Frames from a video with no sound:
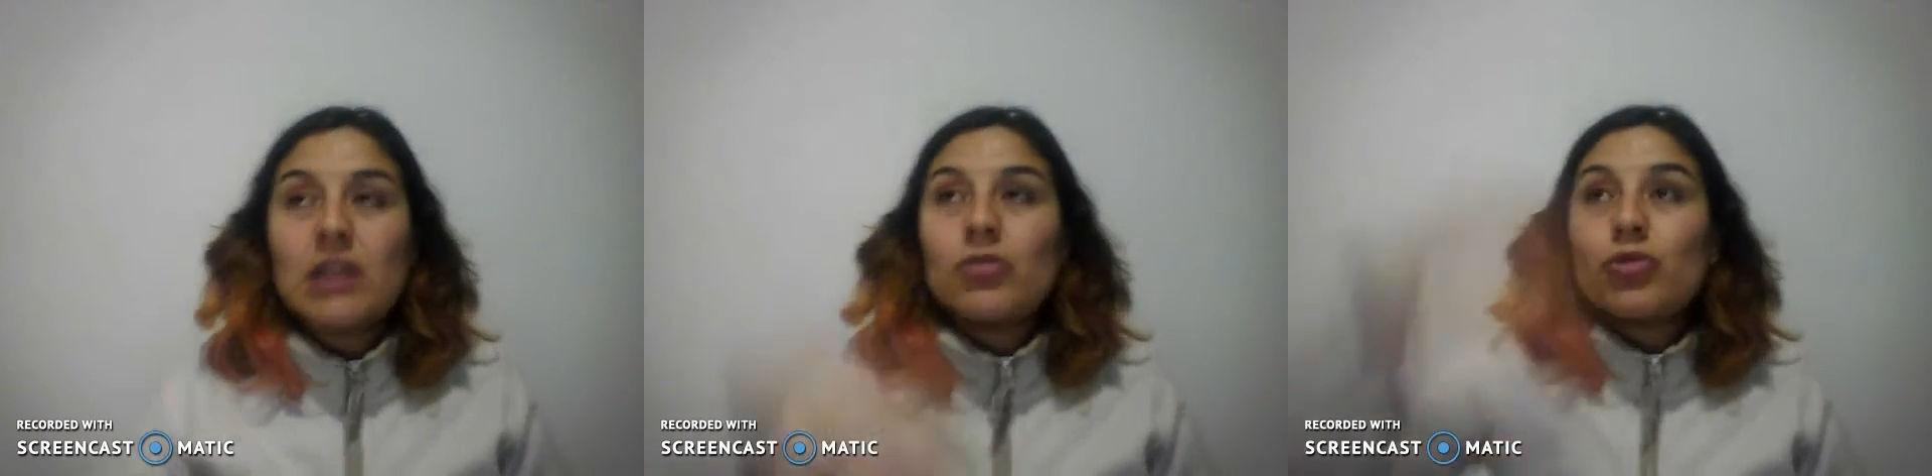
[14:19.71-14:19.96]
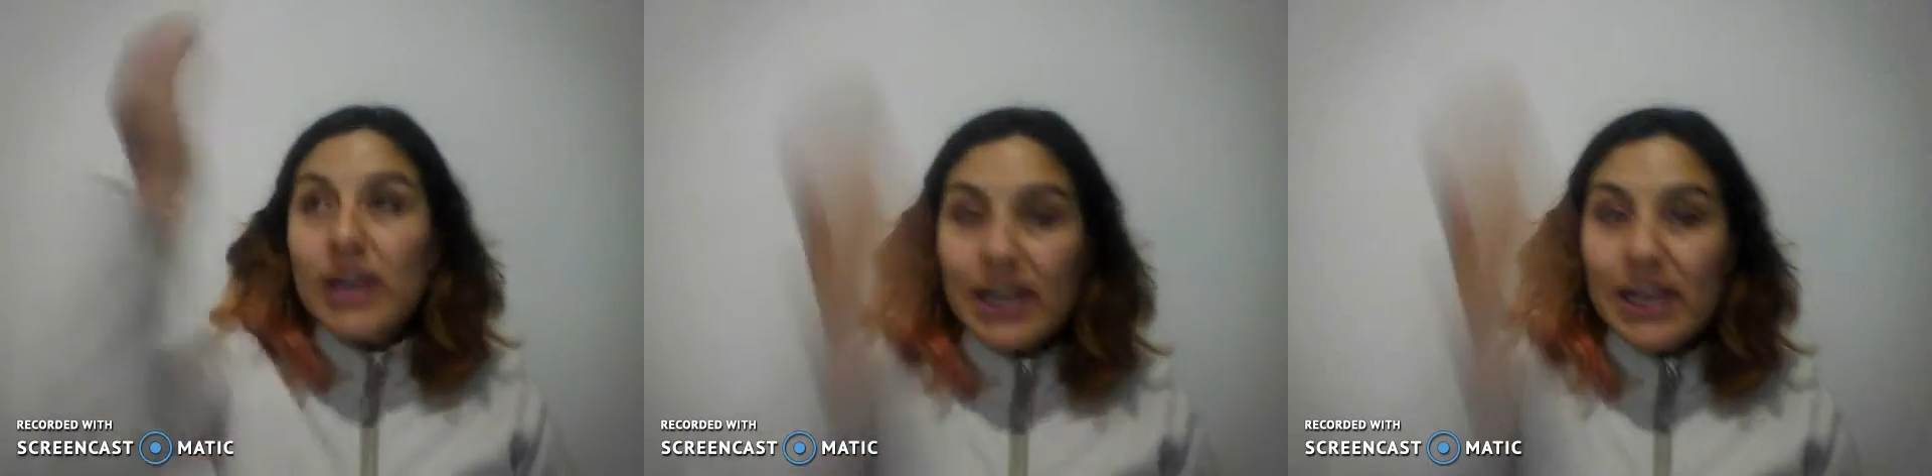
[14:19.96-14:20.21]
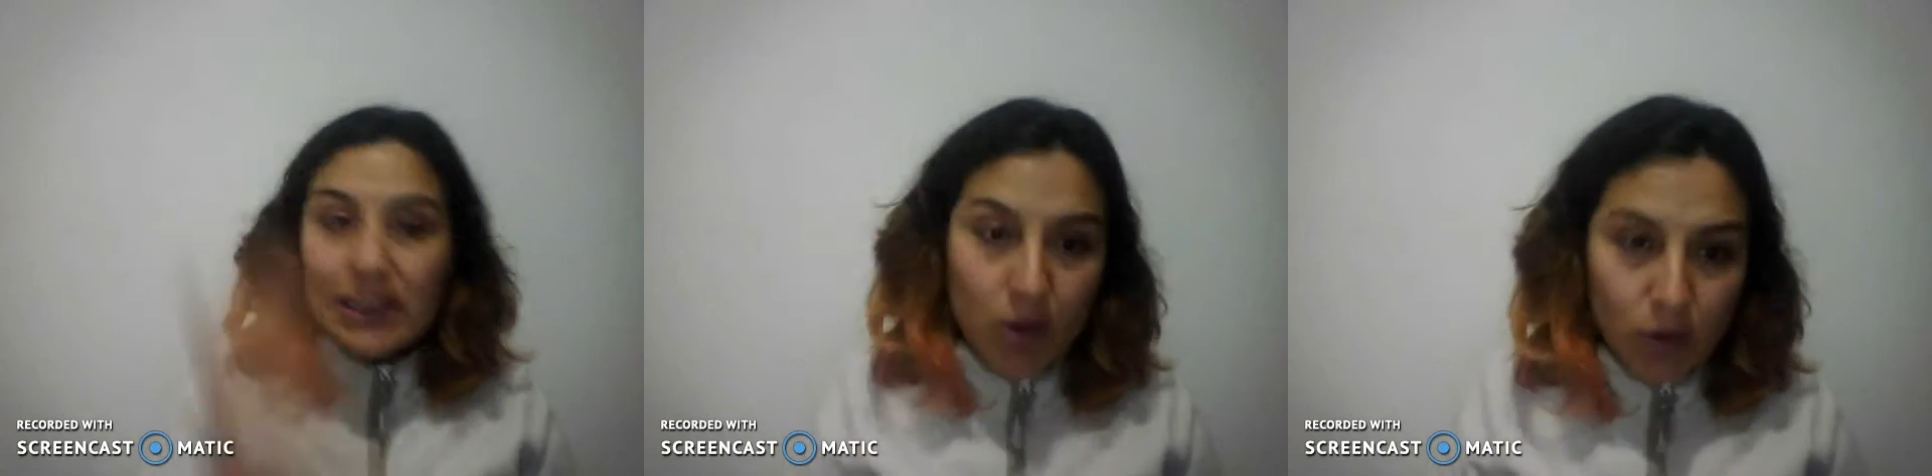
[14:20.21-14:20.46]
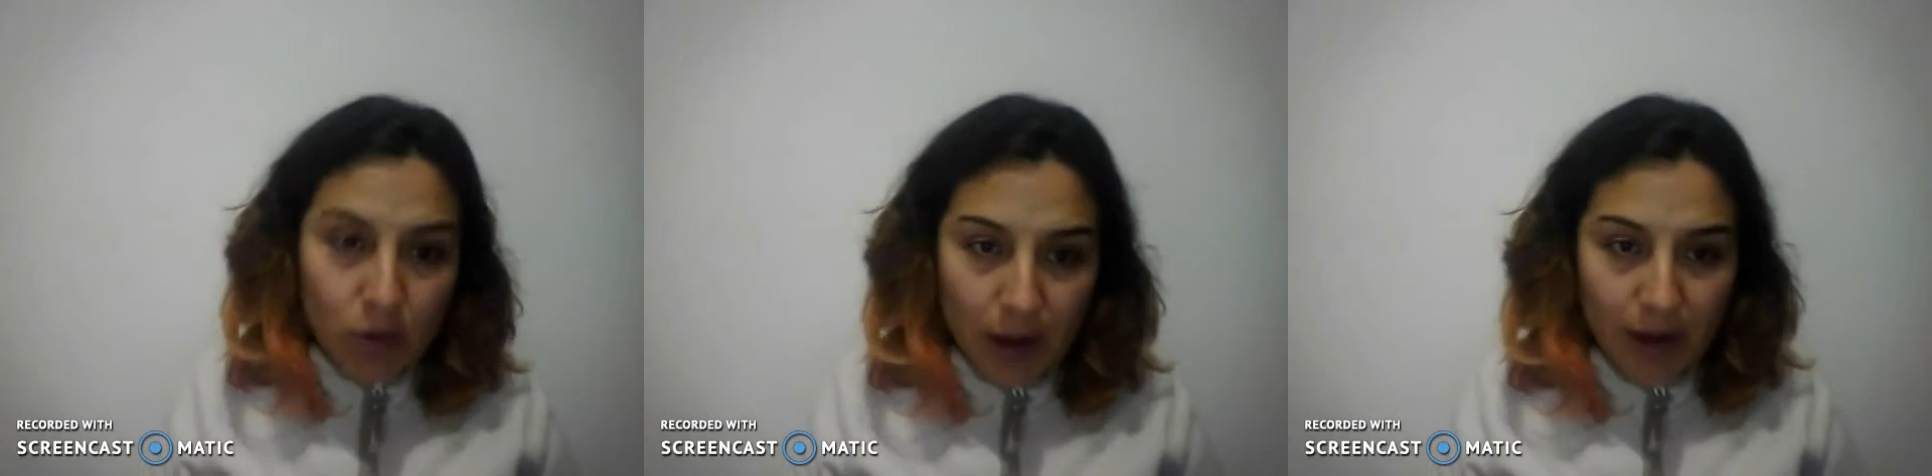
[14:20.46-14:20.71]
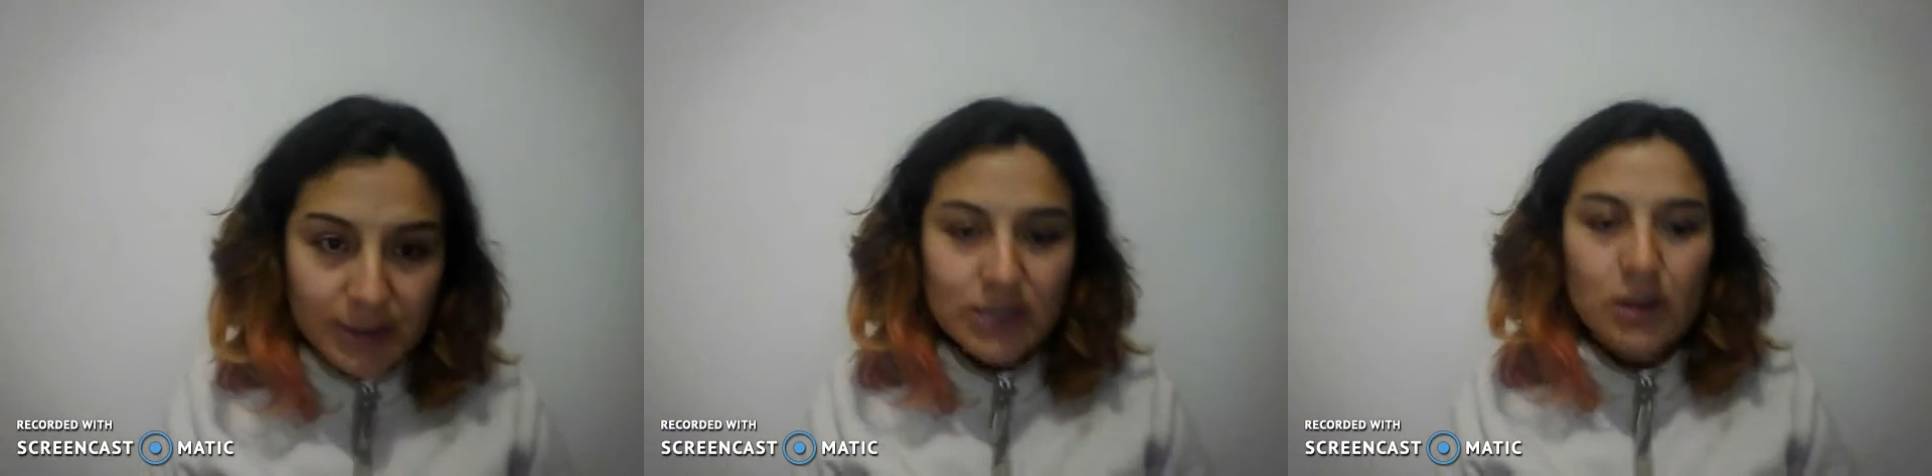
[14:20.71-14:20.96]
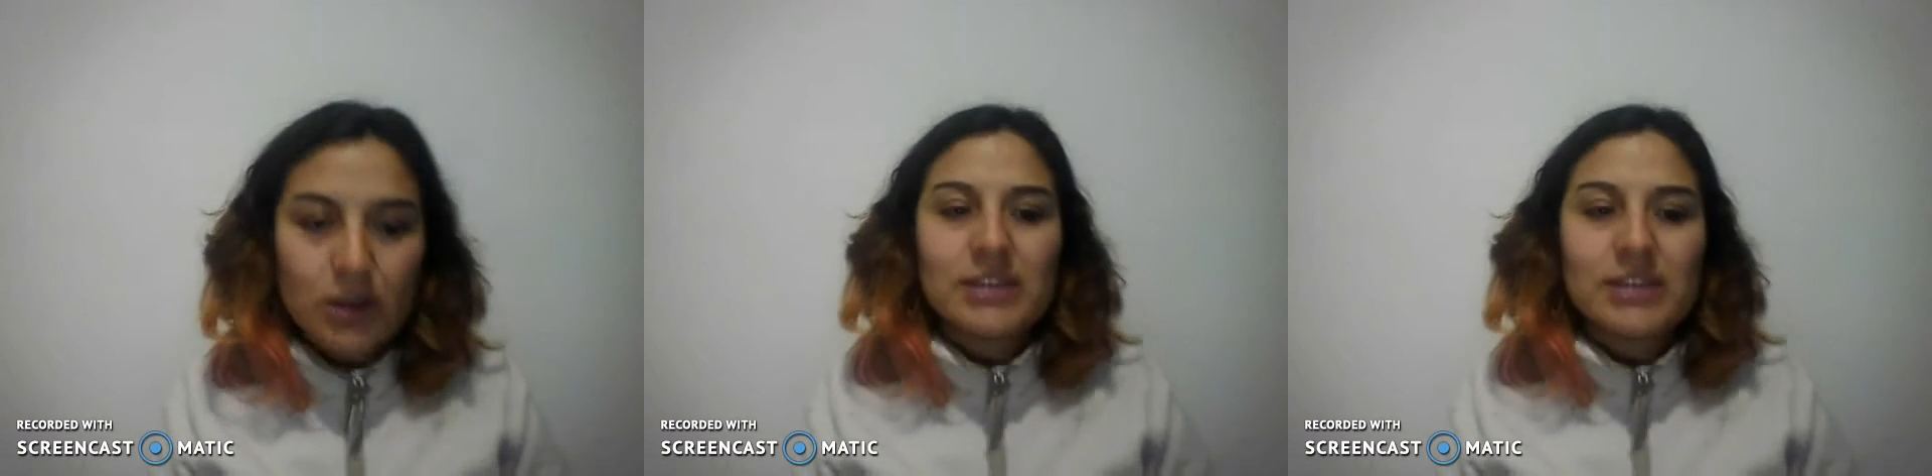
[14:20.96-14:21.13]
reading the whole article,